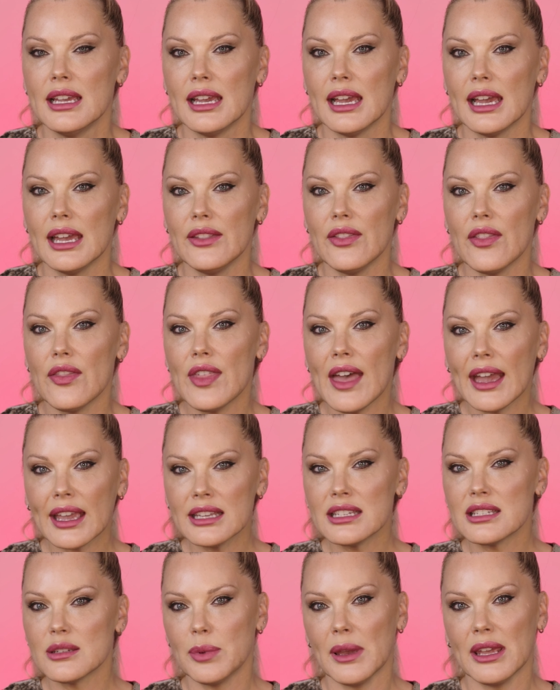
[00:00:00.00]
And that
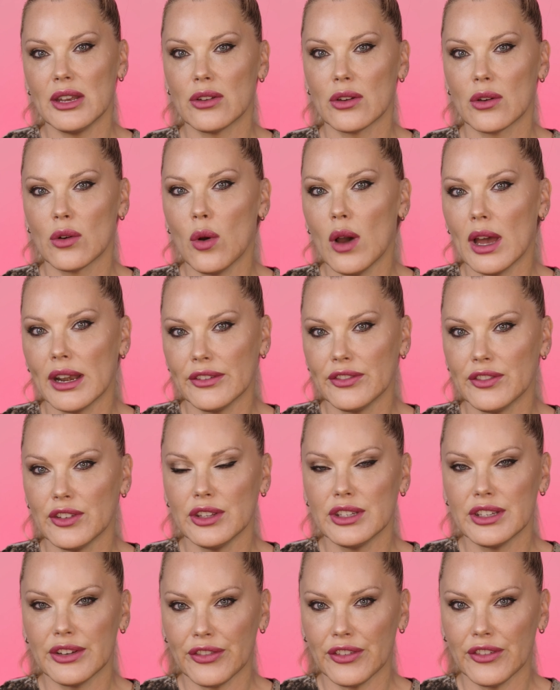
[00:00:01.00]
can depend on quite a few
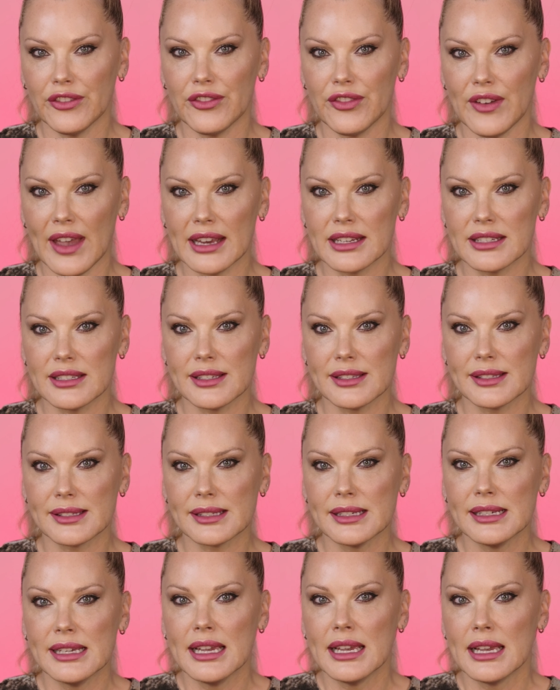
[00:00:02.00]
different
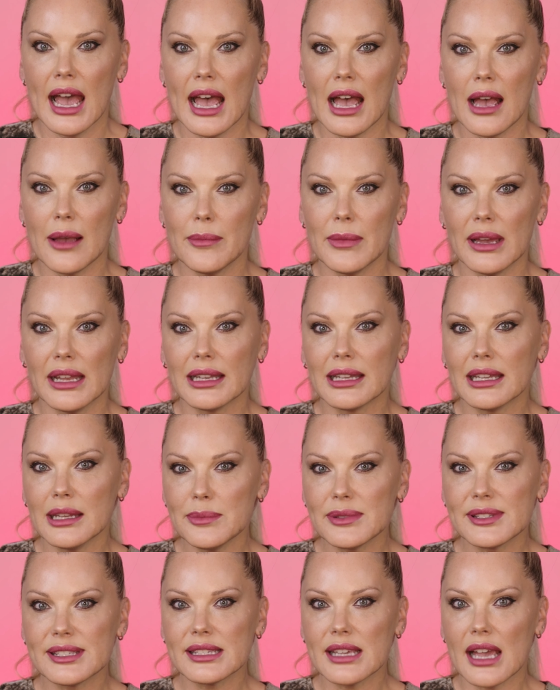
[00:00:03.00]
factors.
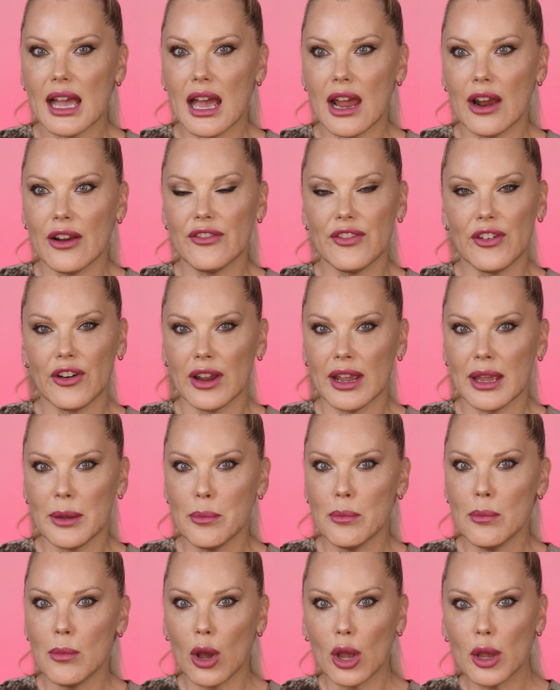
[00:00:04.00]
Lips are a very
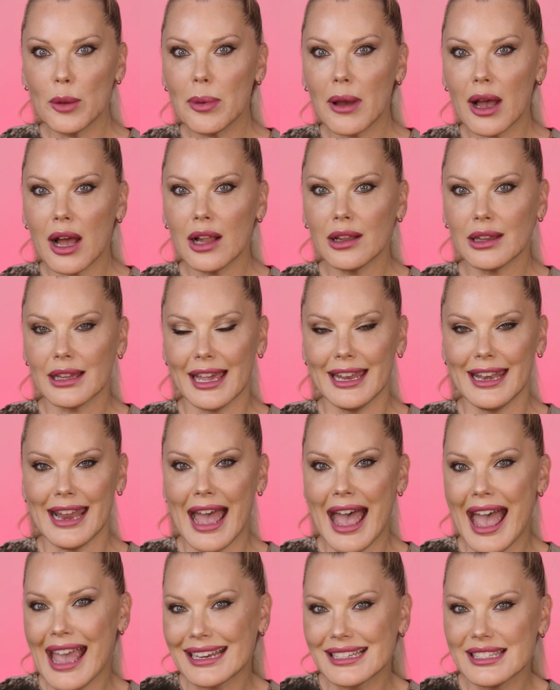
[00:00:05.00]
mobile and
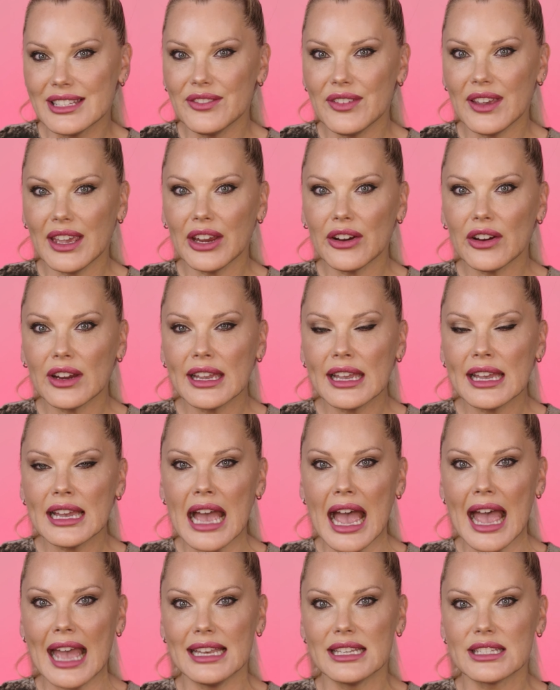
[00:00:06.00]
active area,
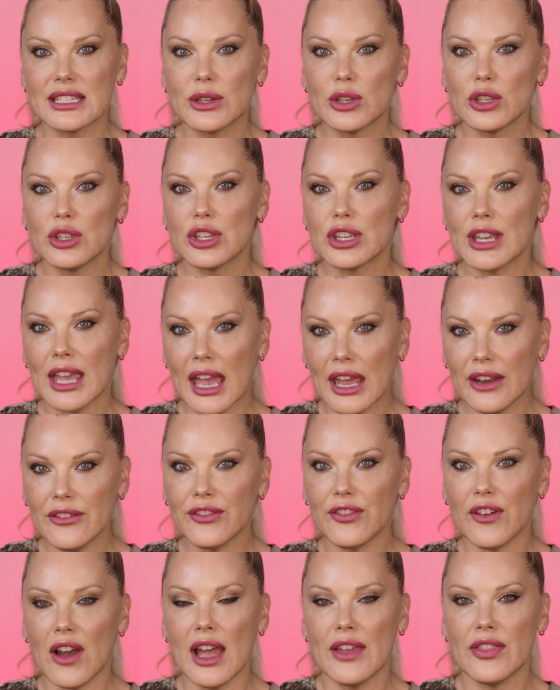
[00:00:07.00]
and you can
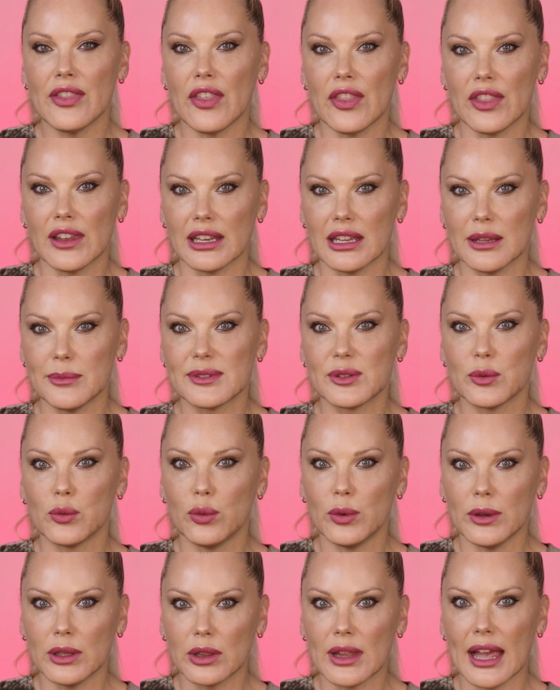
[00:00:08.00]
find that the lips
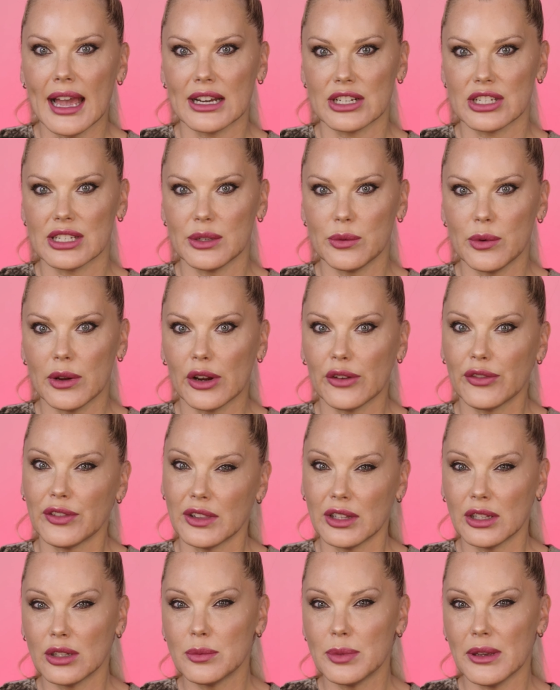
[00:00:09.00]
will actually wear off a
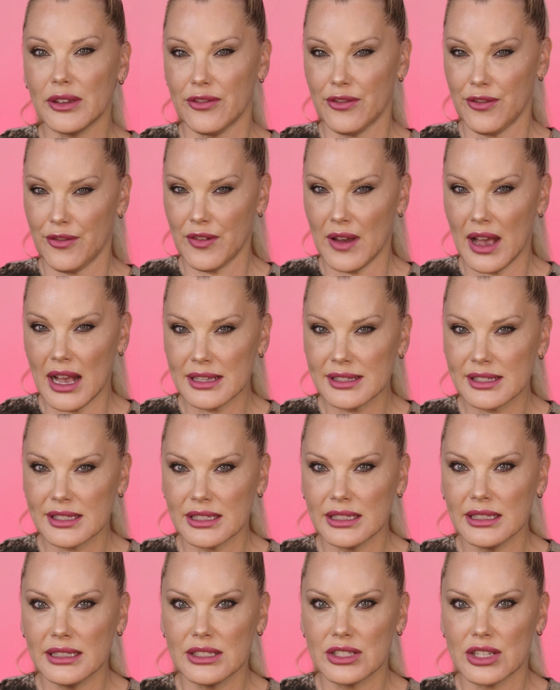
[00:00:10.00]
little bit
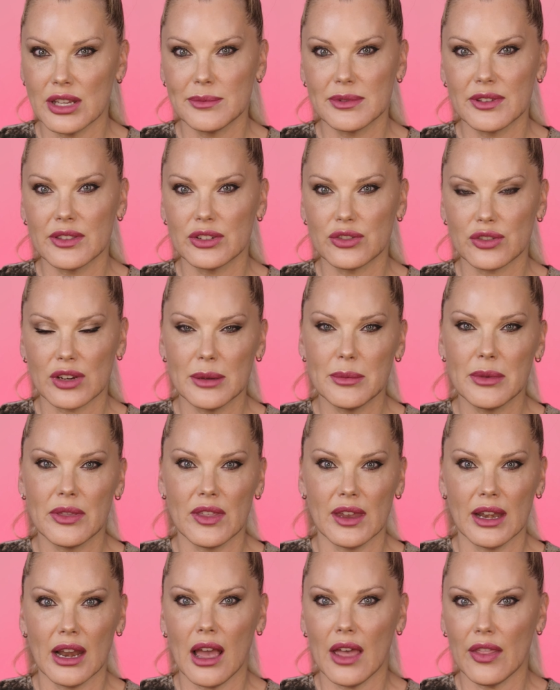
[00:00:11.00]
faster in terms of the treatment
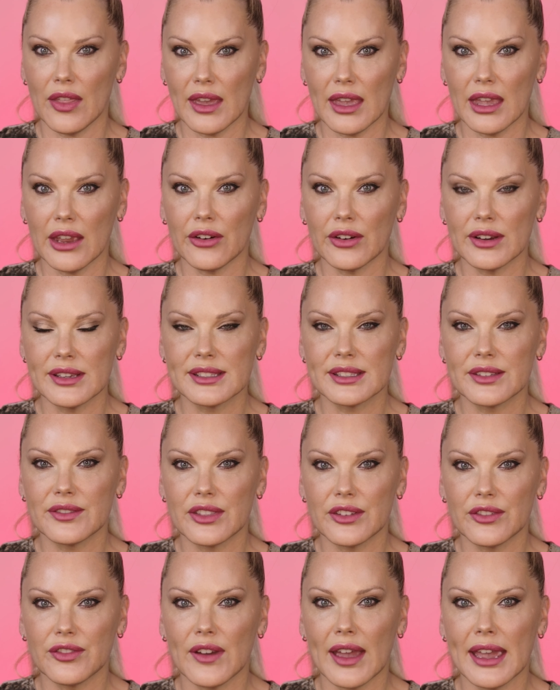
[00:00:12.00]
than other areas of
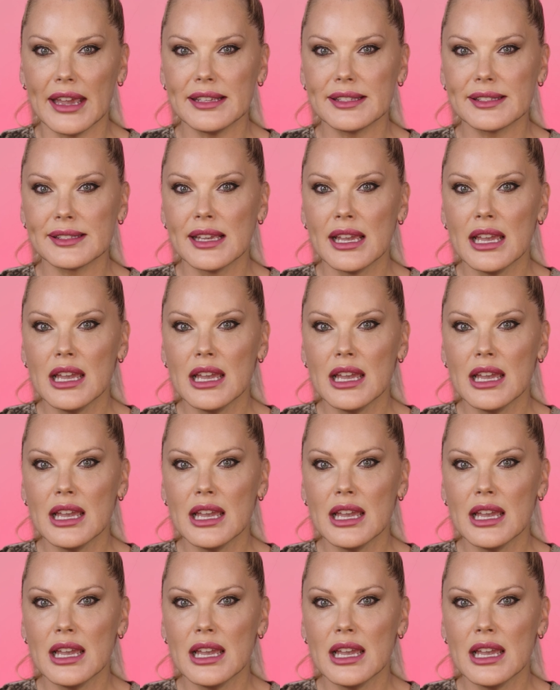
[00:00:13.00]
the face.